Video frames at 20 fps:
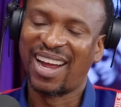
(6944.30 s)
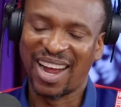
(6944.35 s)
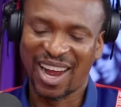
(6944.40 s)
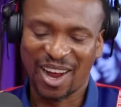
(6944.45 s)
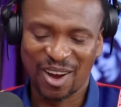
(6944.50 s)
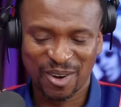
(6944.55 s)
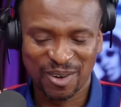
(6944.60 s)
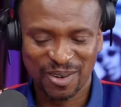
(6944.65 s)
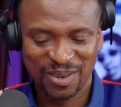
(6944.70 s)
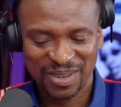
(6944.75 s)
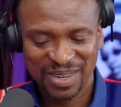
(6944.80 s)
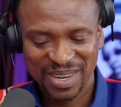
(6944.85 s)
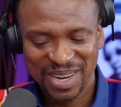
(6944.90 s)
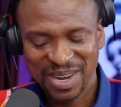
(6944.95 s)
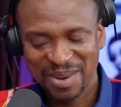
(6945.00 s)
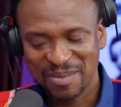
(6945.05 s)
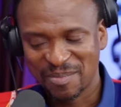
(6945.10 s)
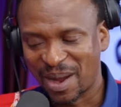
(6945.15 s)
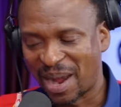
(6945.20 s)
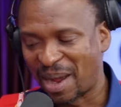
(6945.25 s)
Oh.
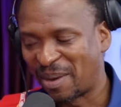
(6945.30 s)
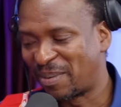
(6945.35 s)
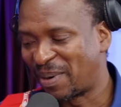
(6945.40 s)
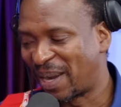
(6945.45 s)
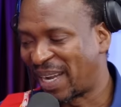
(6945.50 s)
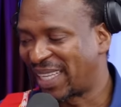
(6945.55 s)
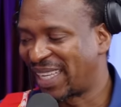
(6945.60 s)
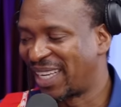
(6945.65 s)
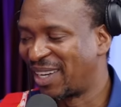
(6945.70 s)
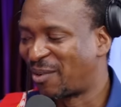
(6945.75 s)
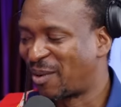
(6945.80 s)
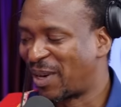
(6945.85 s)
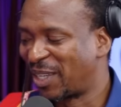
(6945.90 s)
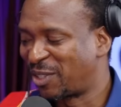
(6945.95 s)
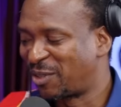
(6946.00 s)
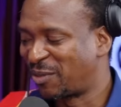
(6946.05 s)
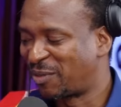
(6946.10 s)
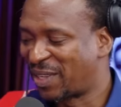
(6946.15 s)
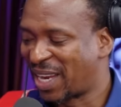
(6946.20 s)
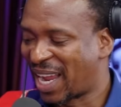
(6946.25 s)
Bob, I think
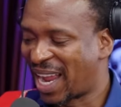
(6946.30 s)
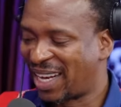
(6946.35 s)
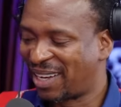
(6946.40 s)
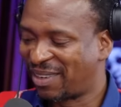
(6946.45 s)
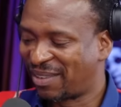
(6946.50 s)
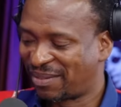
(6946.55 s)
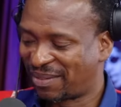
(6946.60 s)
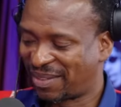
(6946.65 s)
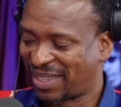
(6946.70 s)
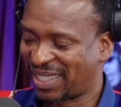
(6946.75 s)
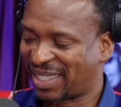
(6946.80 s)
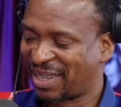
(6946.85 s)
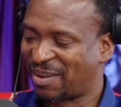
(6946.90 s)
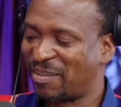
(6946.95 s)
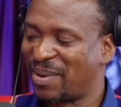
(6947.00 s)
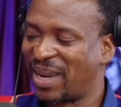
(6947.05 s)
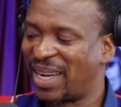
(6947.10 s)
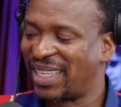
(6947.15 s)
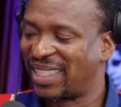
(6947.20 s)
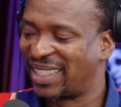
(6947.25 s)
what you've done is
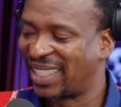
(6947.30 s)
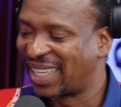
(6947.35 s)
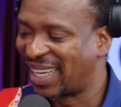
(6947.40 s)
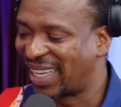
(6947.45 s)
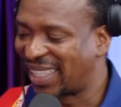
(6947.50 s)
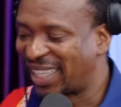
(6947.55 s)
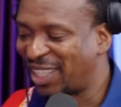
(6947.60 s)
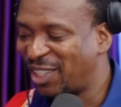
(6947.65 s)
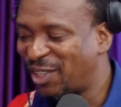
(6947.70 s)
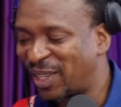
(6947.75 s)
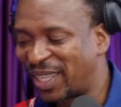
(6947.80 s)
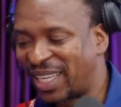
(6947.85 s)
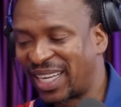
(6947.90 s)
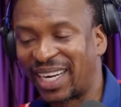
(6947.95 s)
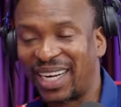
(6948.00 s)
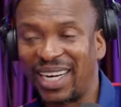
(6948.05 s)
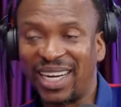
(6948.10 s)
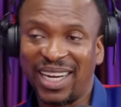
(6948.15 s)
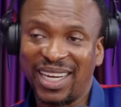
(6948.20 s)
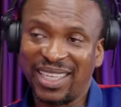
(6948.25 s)
amazing. I think your
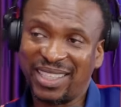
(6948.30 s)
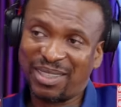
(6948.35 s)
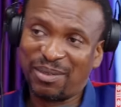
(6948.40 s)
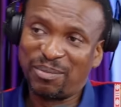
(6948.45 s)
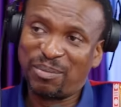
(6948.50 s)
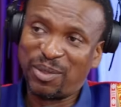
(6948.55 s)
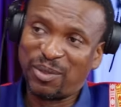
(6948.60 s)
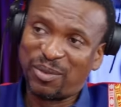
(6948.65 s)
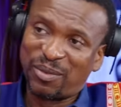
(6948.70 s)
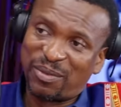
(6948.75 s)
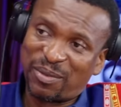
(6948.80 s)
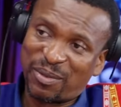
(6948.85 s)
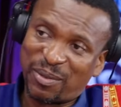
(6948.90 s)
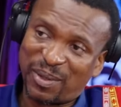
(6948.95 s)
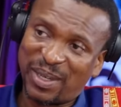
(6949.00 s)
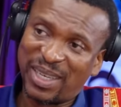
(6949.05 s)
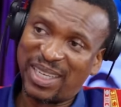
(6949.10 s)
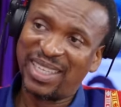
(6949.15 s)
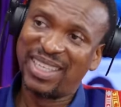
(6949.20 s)
career is a beautiful one.